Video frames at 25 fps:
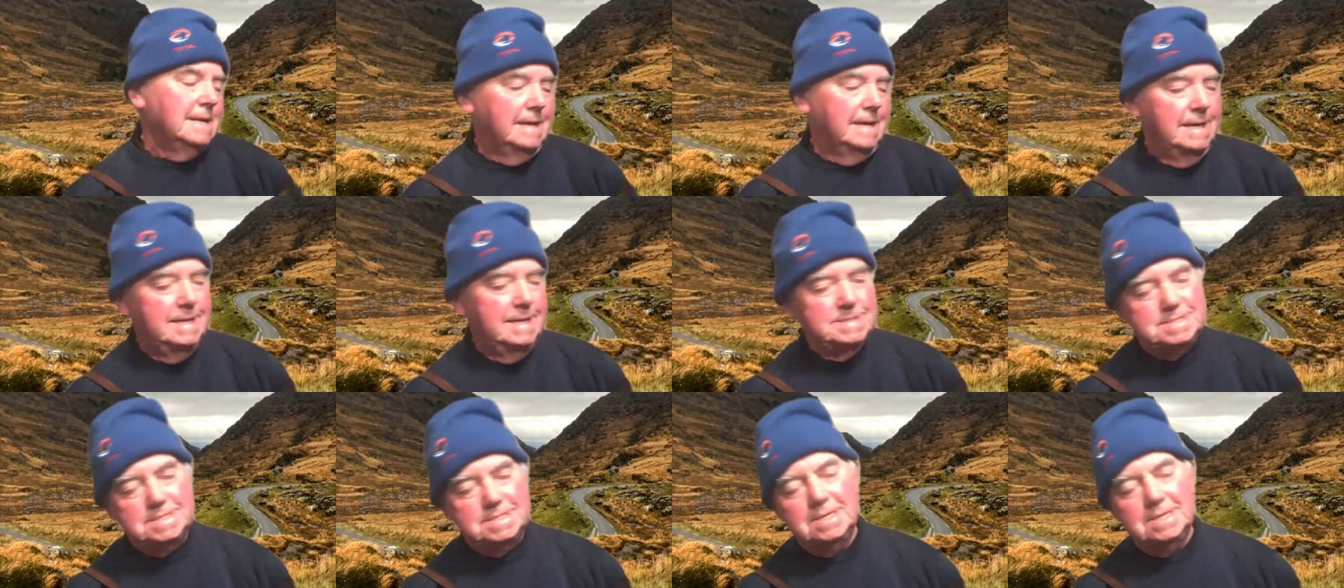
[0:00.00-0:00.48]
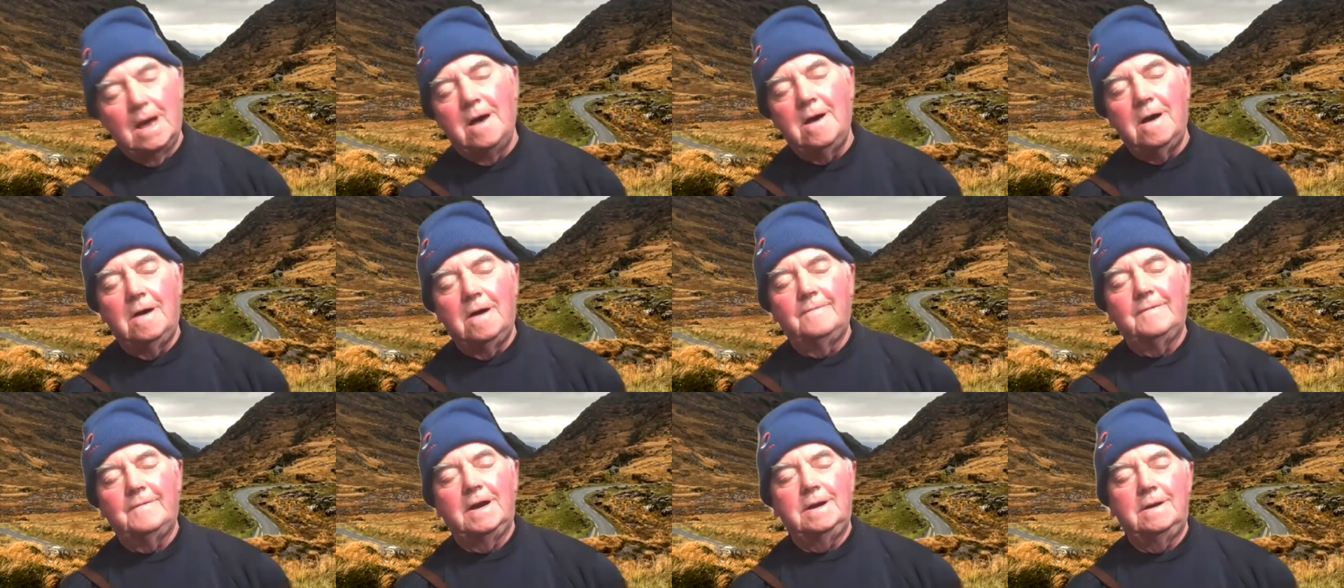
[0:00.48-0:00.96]
It's
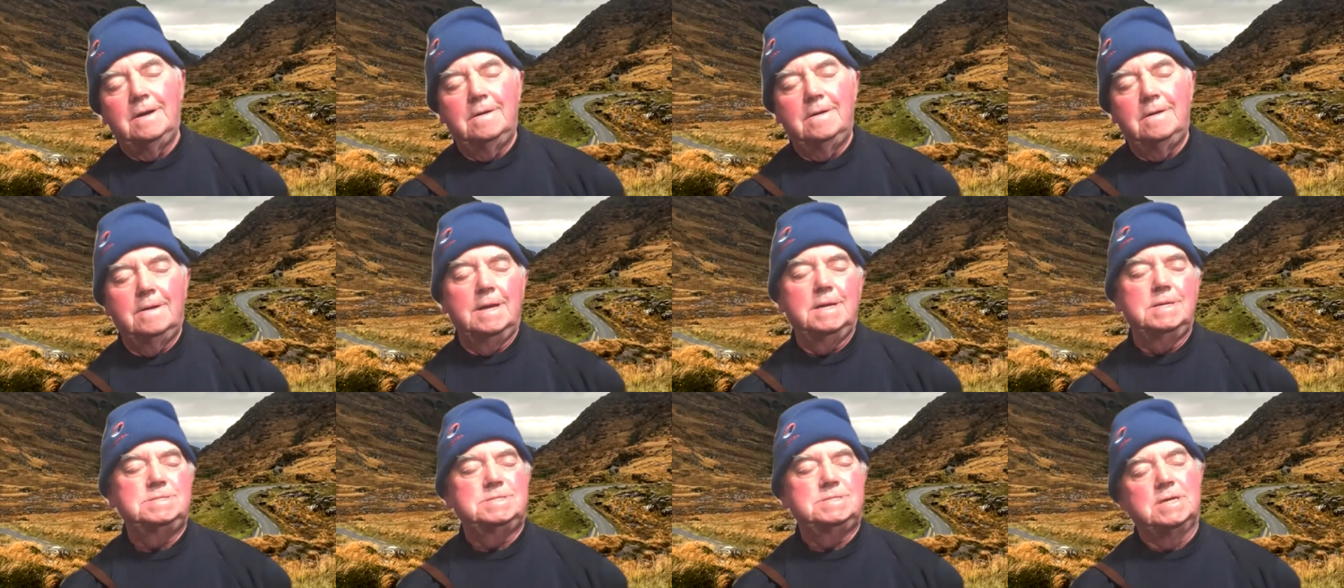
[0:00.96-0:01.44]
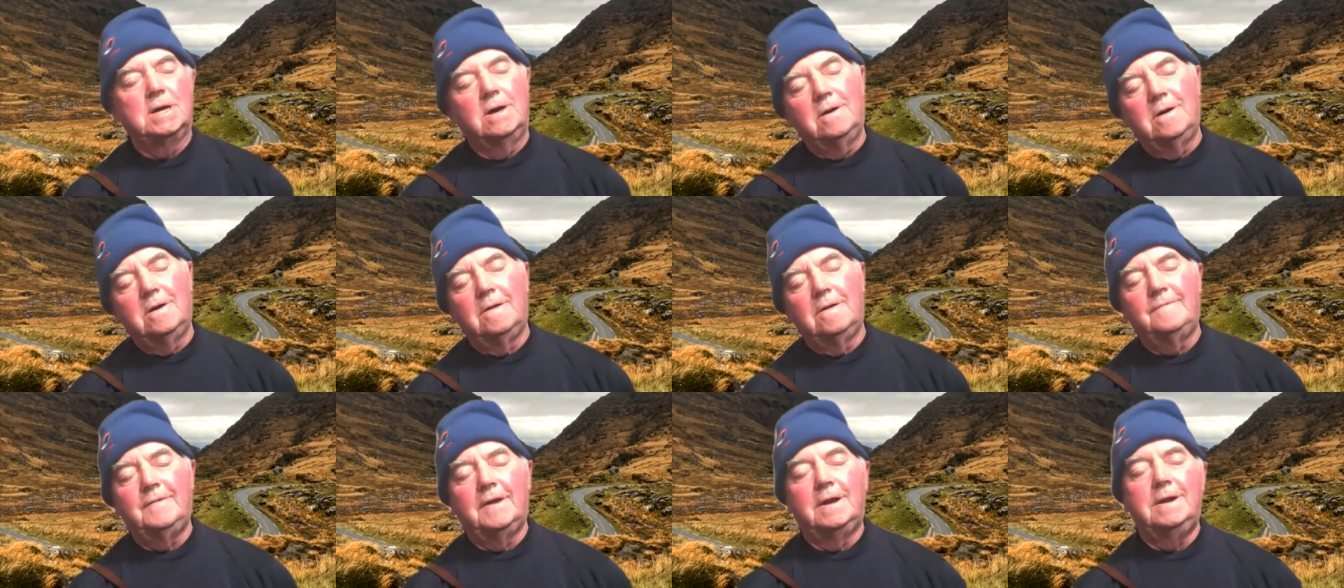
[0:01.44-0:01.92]
over, it's
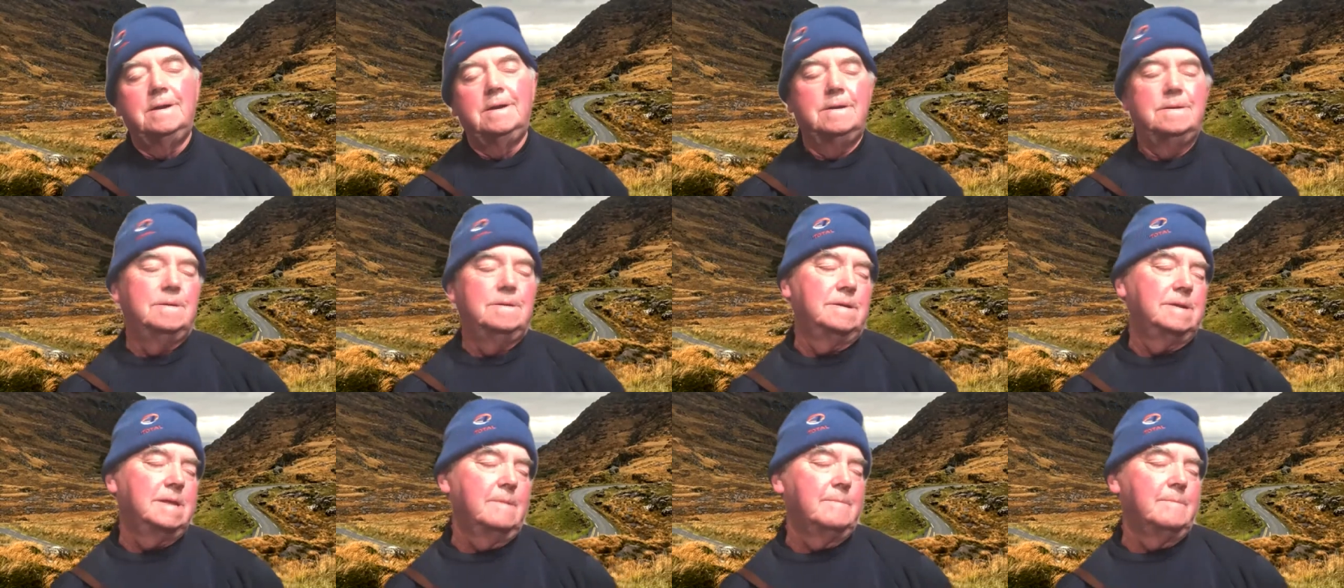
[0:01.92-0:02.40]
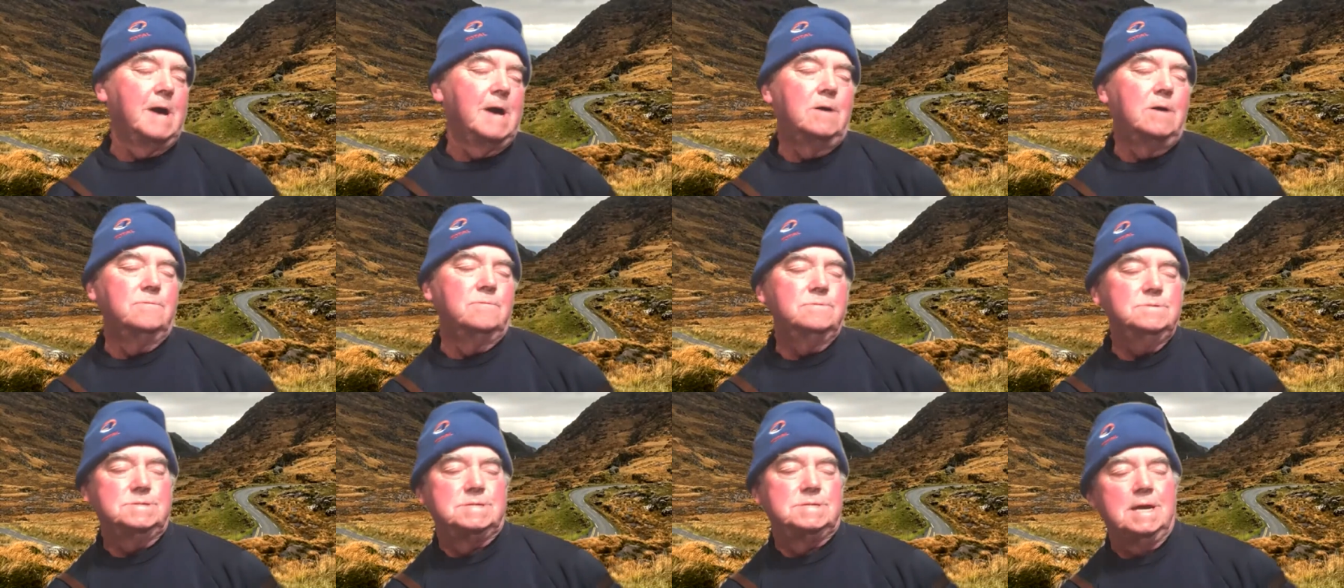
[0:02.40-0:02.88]
over the
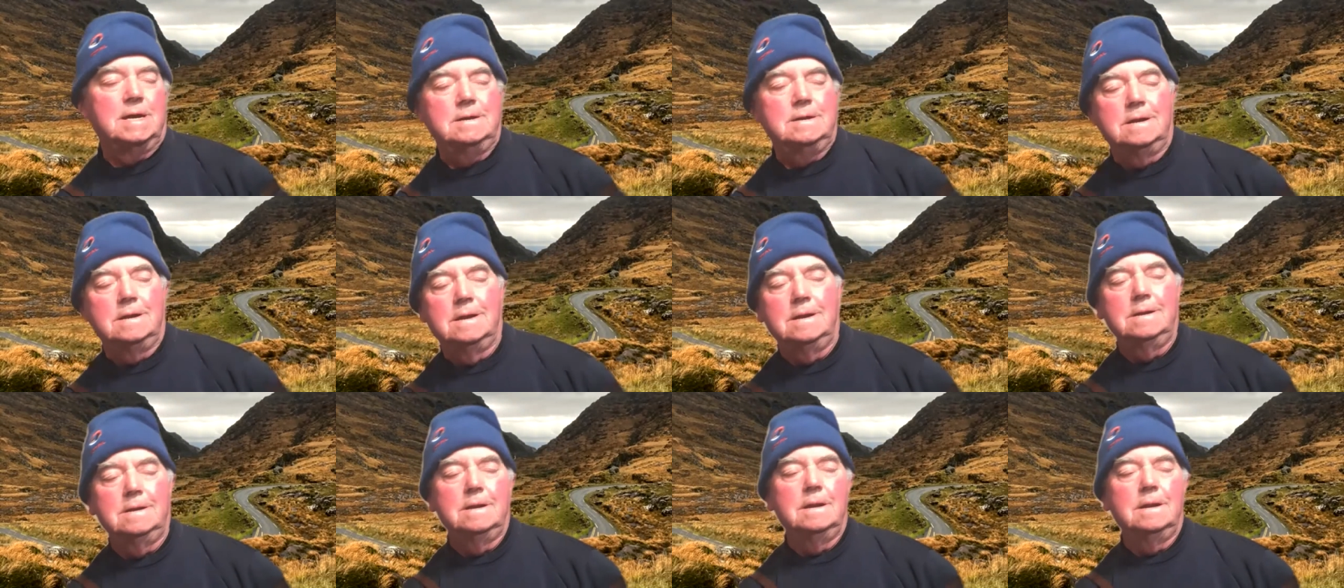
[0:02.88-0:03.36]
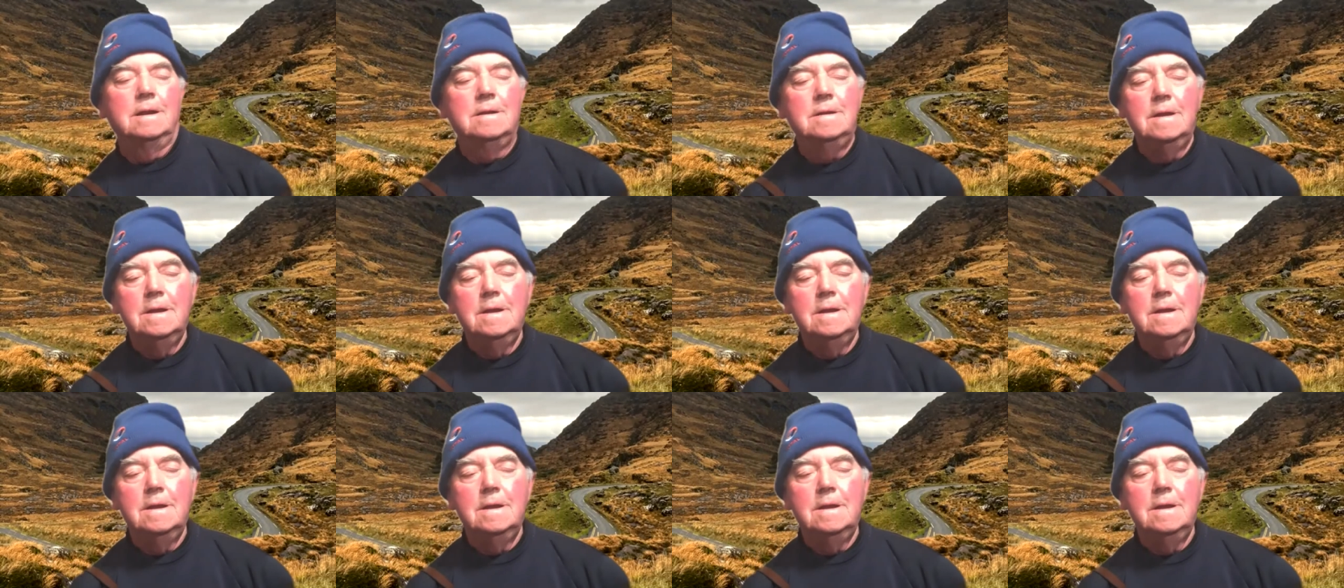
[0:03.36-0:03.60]
mountain,